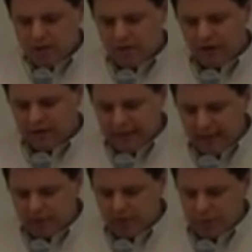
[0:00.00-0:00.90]
The very
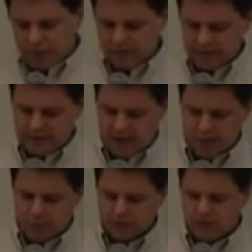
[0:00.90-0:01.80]
layout of the protest
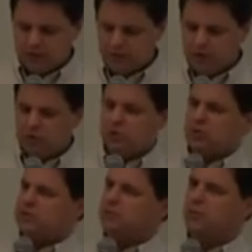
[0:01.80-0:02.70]
camp was infused
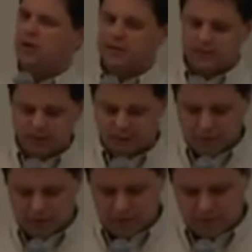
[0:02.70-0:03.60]
with symbolic
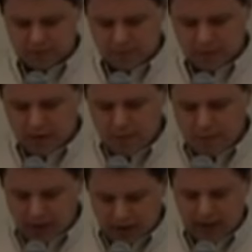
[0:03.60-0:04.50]
significance.
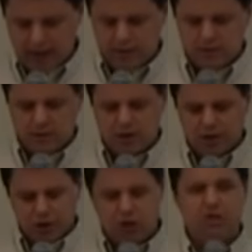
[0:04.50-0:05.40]
Barricades, a
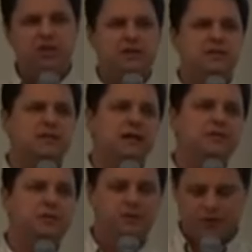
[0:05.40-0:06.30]
church at the
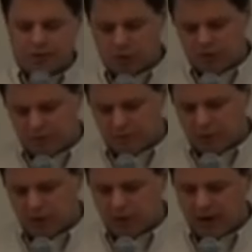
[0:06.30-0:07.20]
center of a
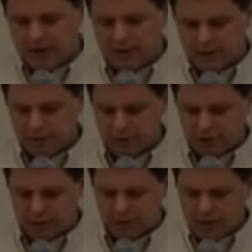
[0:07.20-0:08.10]
fortified
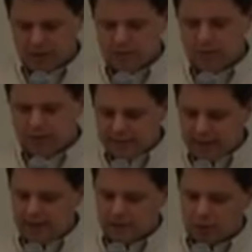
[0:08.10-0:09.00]
enclosure,
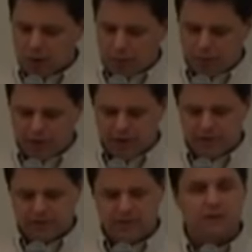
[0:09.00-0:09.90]
spontaneous
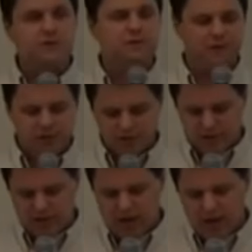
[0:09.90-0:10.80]
cooperation, self
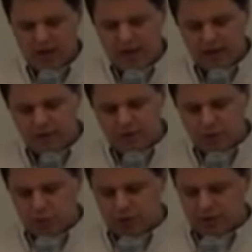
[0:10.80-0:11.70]
sufficiency,
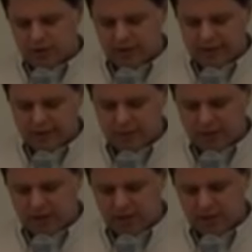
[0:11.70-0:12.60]
individual and collective
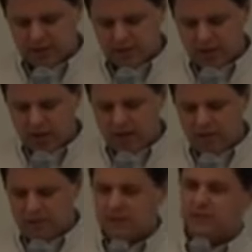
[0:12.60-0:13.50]
patience in
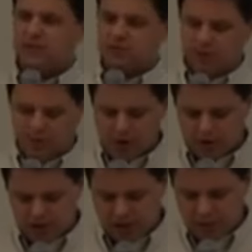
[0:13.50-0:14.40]
the face of extreme
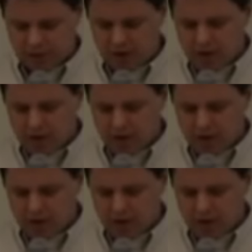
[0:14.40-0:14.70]
hardship.